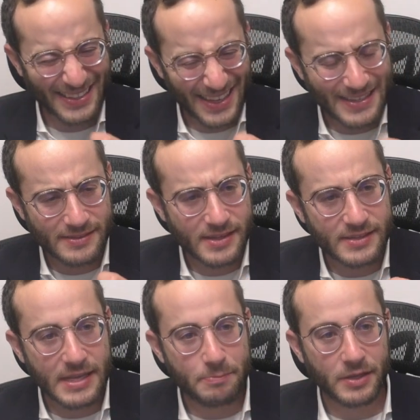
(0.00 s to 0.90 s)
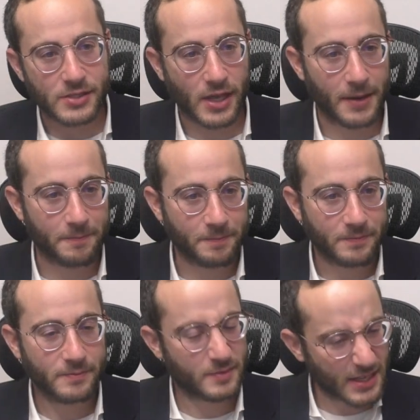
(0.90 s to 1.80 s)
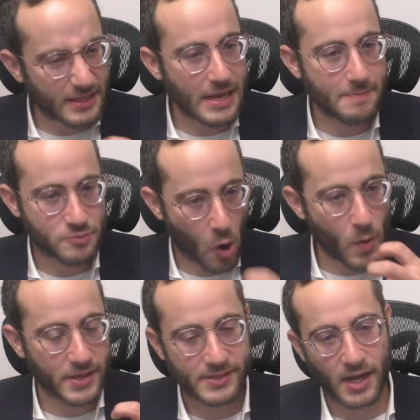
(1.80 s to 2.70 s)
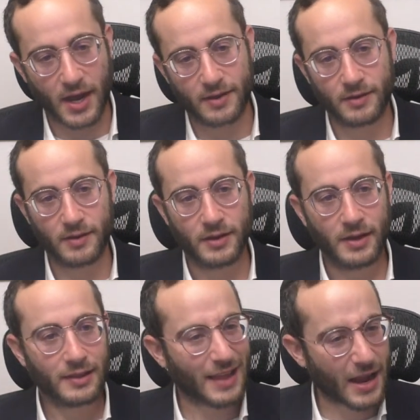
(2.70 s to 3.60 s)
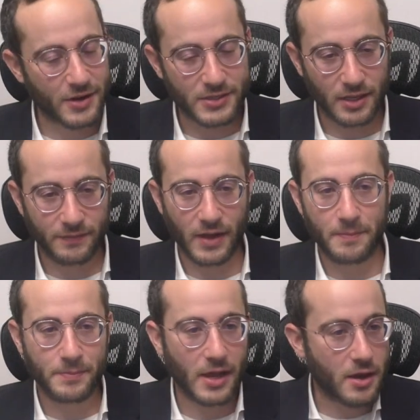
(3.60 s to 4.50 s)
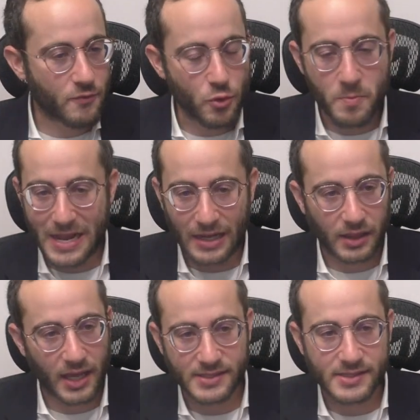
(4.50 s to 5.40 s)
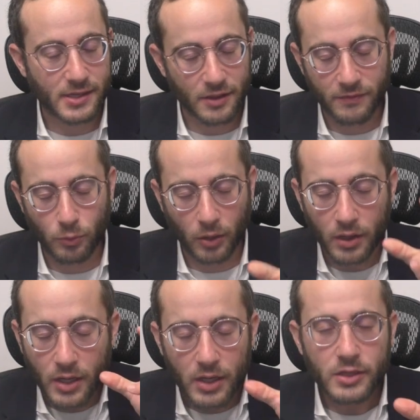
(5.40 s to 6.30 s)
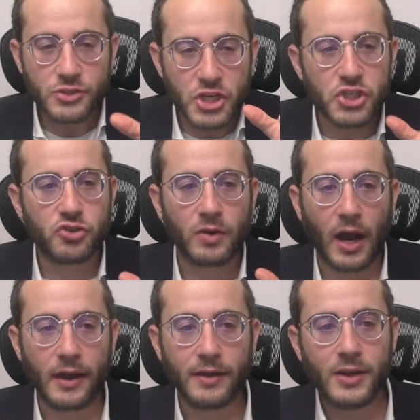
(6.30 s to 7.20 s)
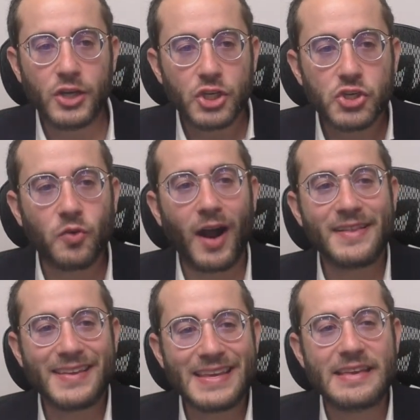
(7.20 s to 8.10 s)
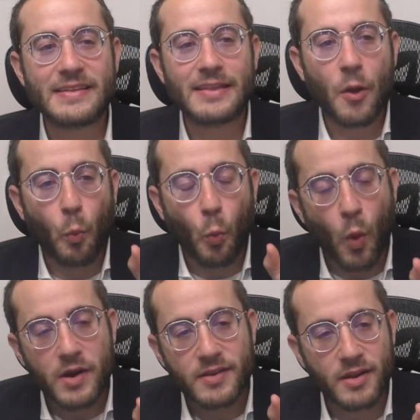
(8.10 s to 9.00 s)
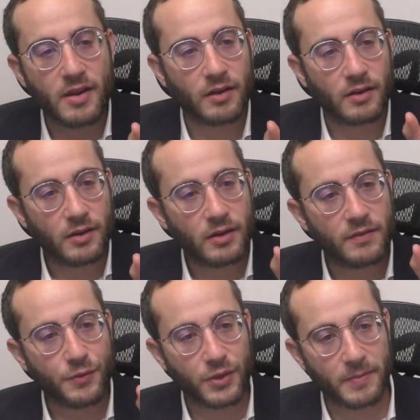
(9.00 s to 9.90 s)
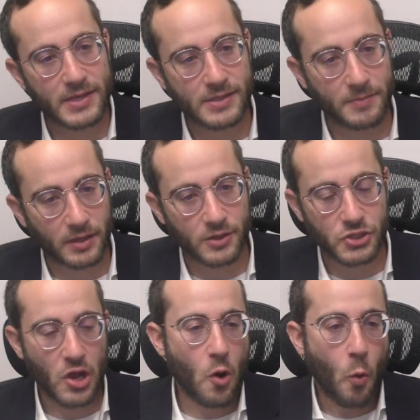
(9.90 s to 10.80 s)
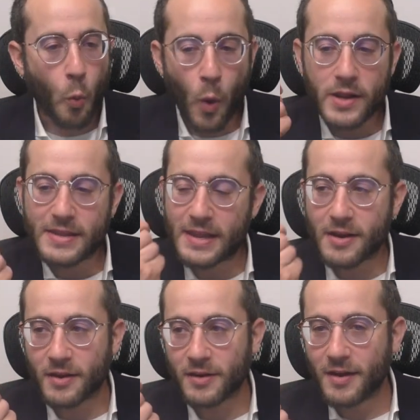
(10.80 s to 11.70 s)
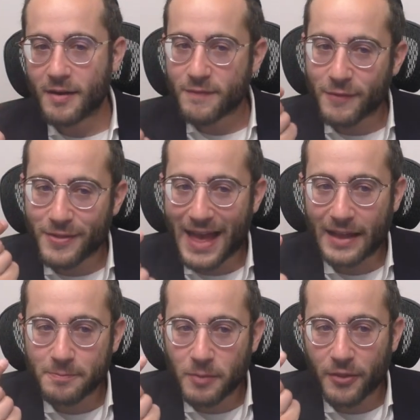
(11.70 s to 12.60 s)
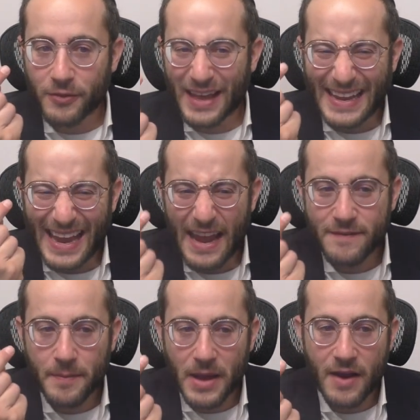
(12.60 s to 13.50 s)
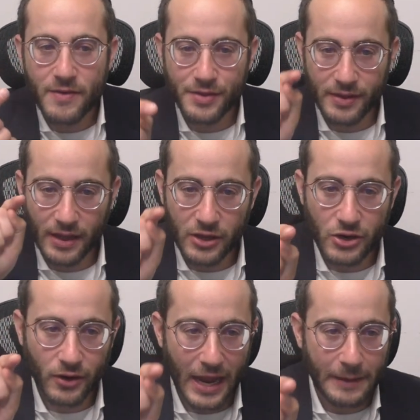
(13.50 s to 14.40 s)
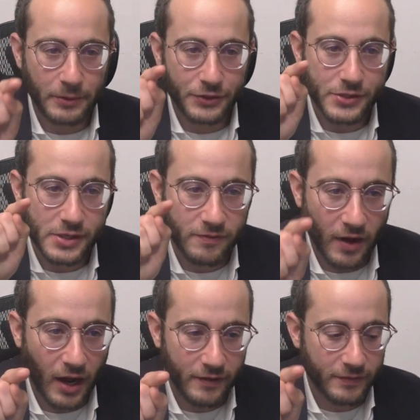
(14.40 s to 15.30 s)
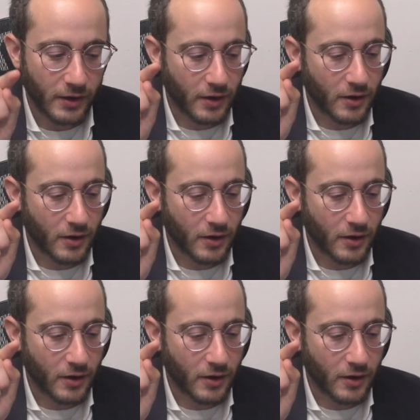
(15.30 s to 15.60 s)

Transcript: and dig deep this time. Dig deep, go inside. Lock yourself up in a room, in a closet, sit on the floor. Just try. Try to get one tear for the Beis HaMikdash. One tear for that mother that gave up everything that you're able to survive